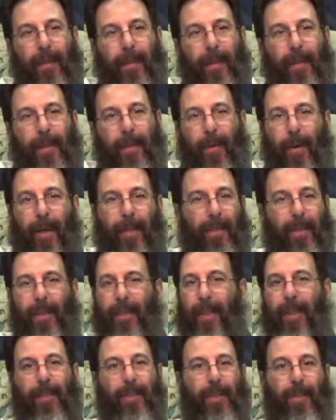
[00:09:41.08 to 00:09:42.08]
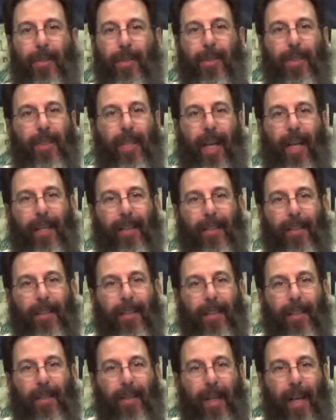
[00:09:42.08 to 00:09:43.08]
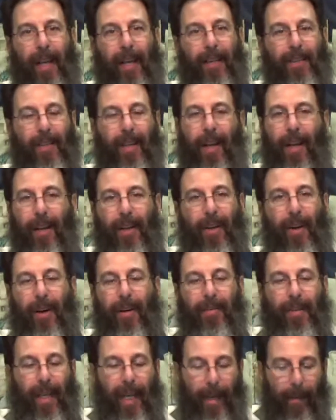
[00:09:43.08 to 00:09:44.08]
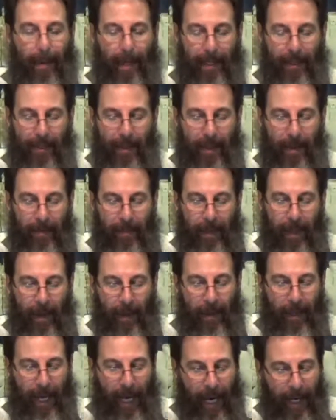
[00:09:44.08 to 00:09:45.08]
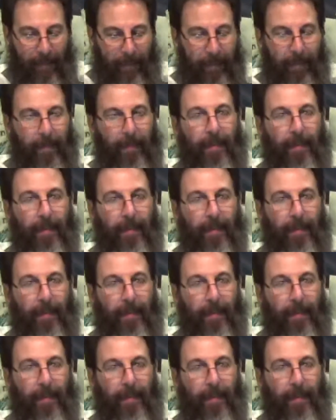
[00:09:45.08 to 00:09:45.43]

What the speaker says: The cross is just 2 sticks, okay? It's not a carved image, okay?